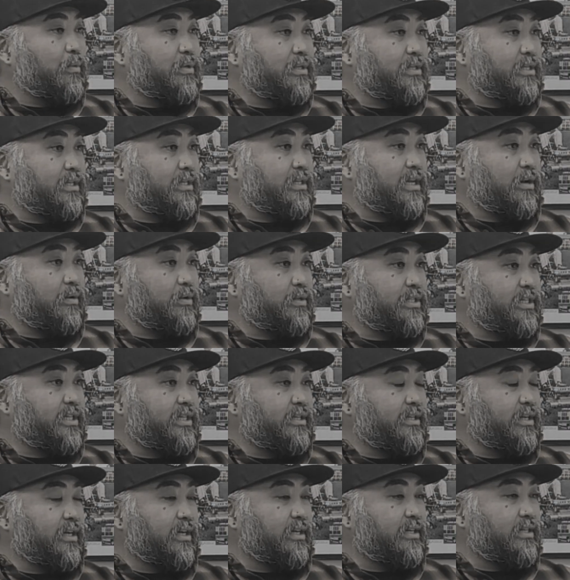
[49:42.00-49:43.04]
was
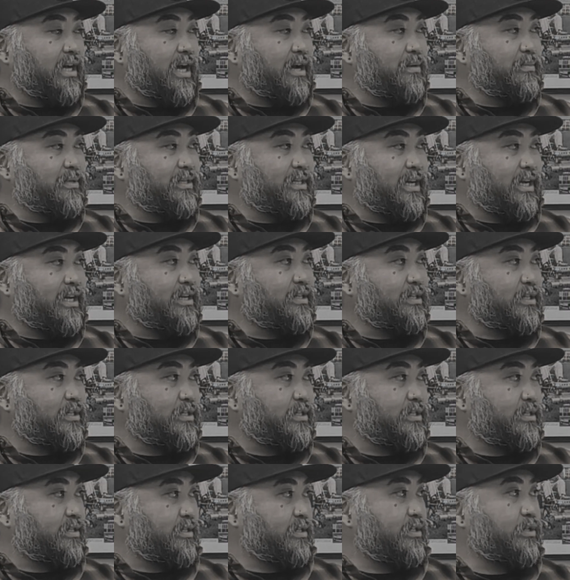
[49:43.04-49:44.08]
Diamond
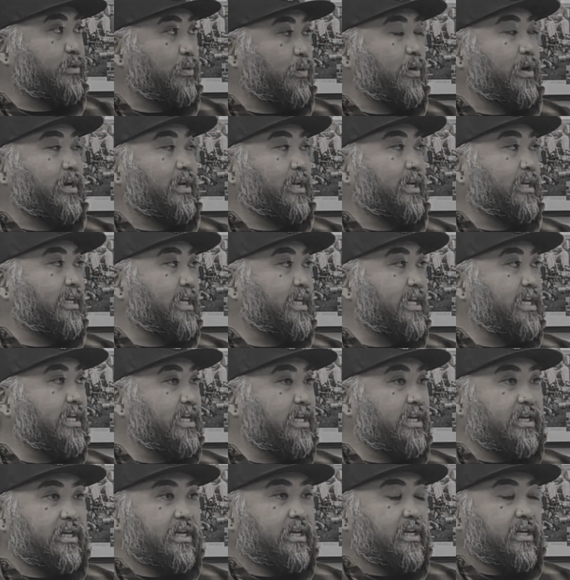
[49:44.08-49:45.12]
Dallas's story. Like
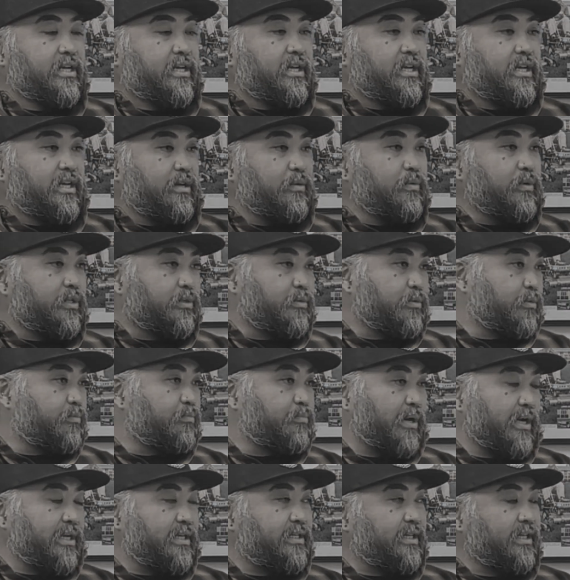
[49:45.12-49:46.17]
he was
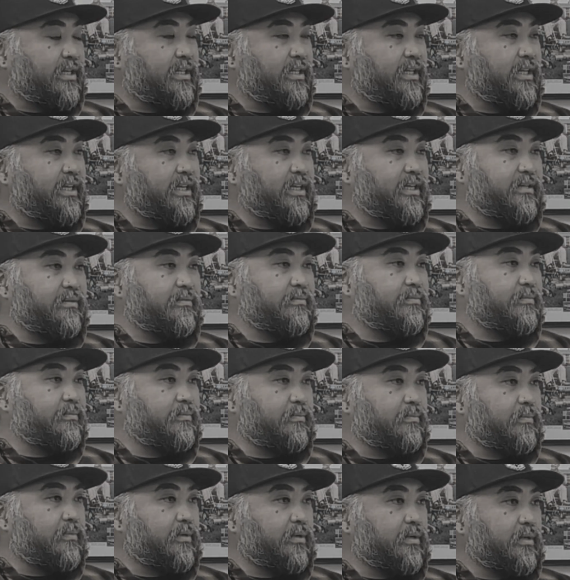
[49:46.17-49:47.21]
basically
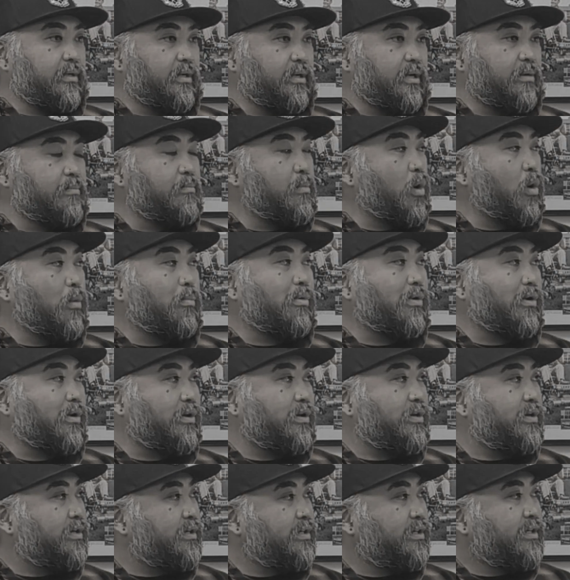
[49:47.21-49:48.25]

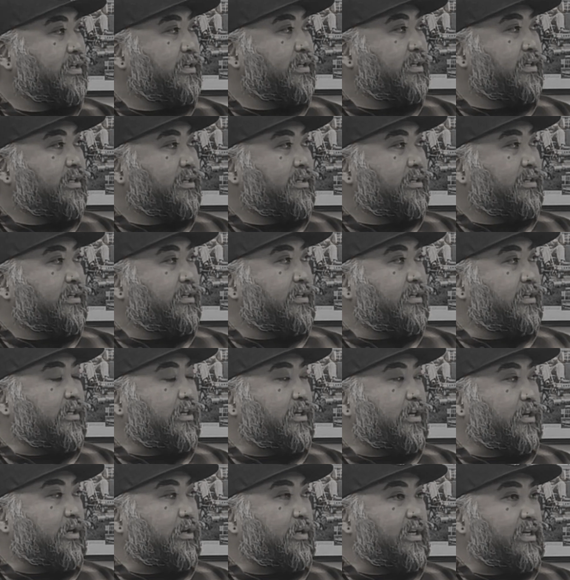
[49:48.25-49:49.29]
immobile,
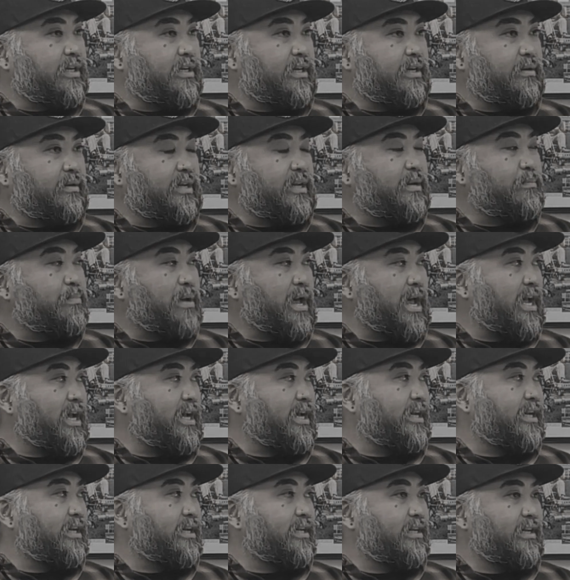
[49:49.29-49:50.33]
and in
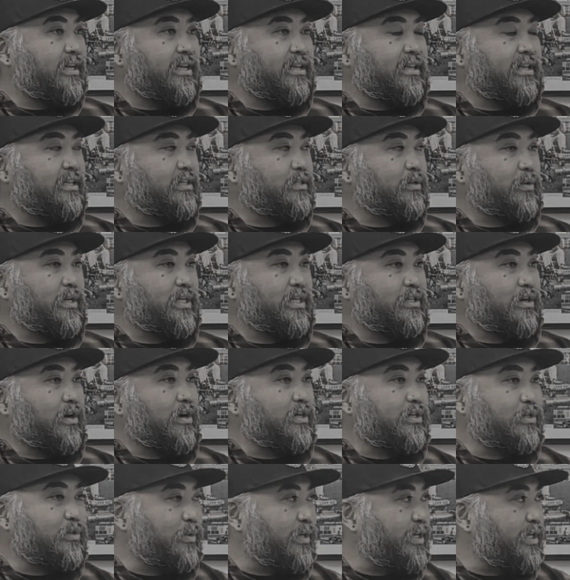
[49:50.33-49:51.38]
pain. And then so he
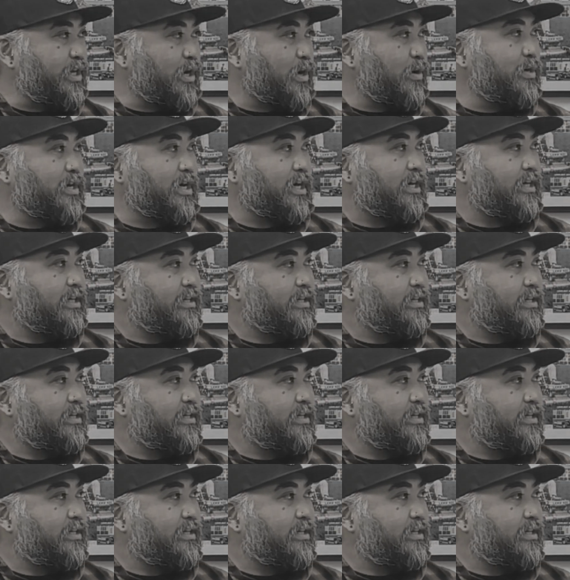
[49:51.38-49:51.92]
started doing yoga,